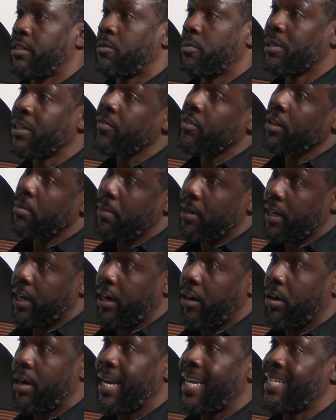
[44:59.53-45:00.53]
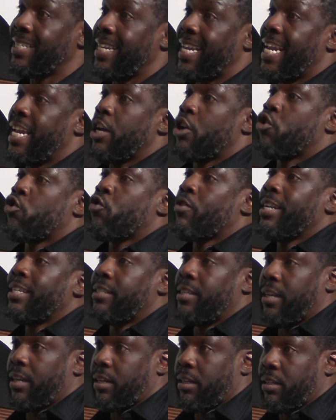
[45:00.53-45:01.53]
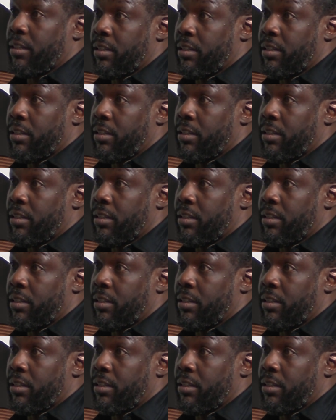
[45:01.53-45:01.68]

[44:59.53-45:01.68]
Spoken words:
specifically Medicare, is increasing.